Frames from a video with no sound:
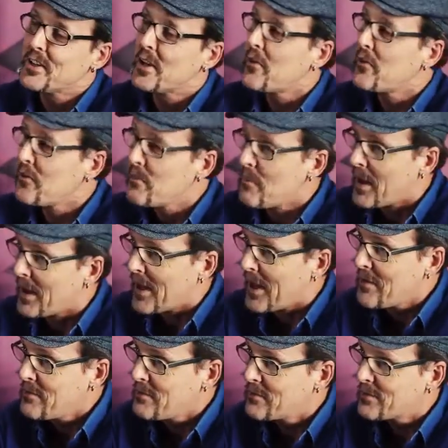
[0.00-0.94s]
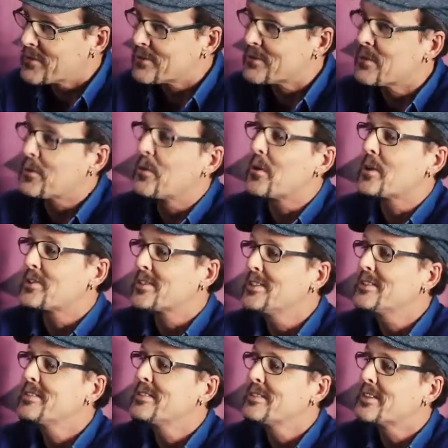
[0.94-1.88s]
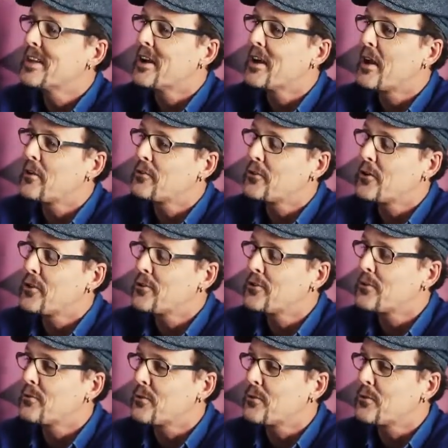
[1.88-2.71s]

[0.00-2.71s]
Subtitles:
love of my life, there's no question. I searched